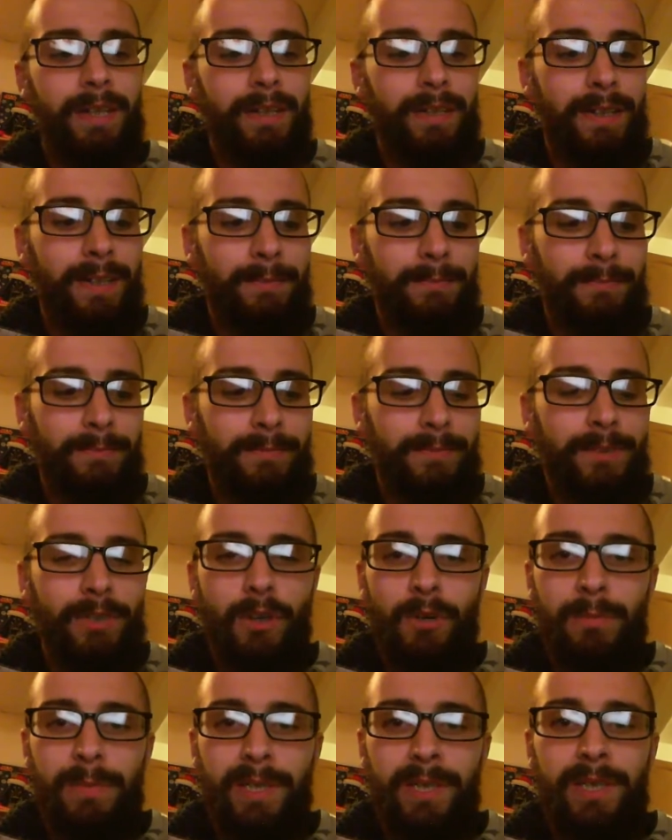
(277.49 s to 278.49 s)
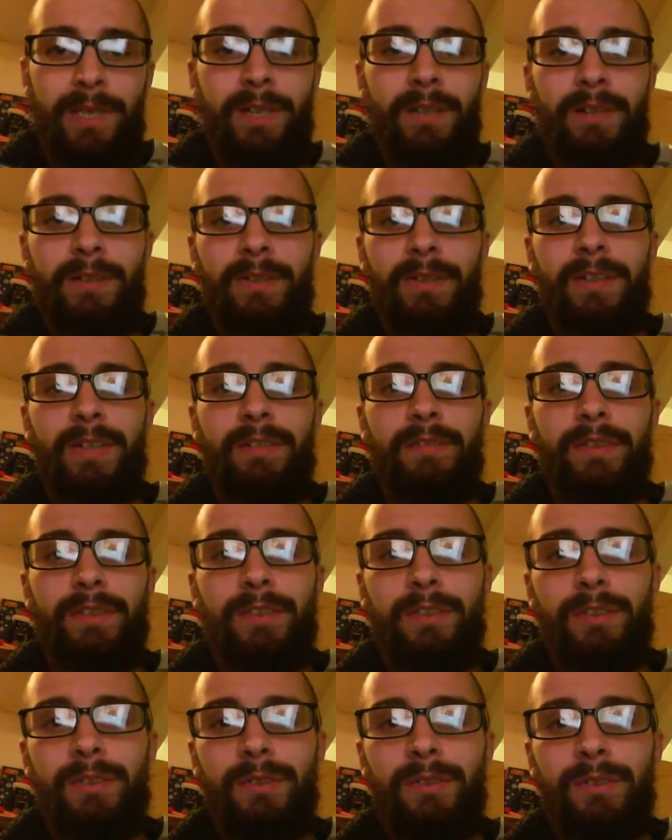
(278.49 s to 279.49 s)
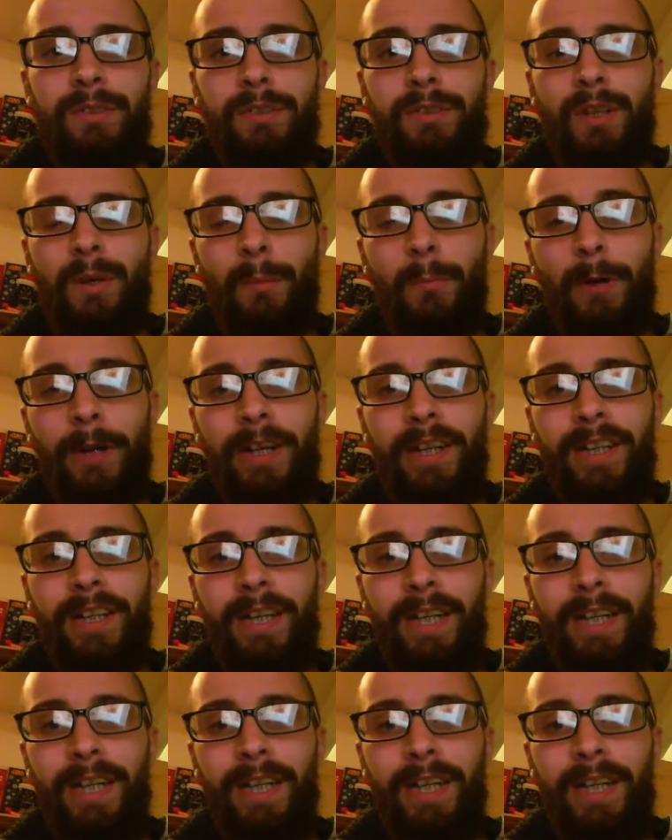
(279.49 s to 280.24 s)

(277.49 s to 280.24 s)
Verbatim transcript: and told me to get on over to the subreddit